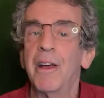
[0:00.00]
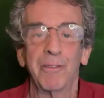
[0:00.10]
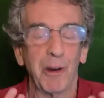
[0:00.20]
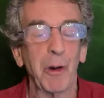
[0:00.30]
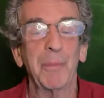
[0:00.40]

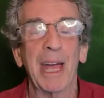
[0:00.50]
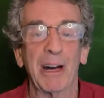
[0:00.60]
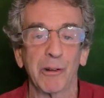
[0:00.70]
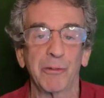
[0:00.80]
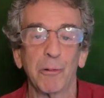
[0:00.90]
Very
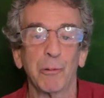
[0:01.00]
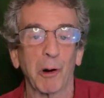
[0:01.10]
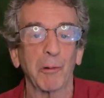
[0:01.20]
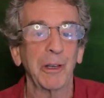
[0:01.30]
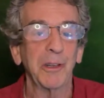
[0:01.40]
powerful
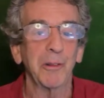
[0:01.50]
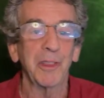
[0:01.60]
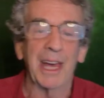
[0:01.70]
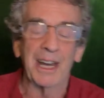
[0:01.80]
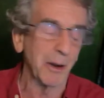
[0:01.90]
work we do with
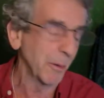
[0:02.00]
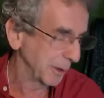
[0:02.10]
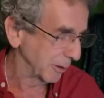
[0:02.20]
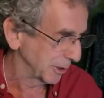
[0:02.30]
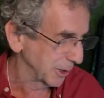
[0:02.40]
that. I hope
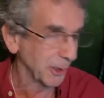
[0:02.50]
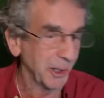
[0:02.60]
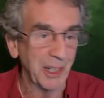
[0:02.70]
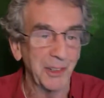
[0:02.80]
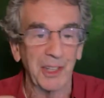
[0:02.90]
you can
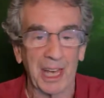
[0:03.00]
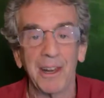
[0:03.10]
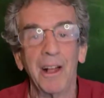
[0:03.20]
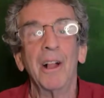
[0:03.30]
join us then.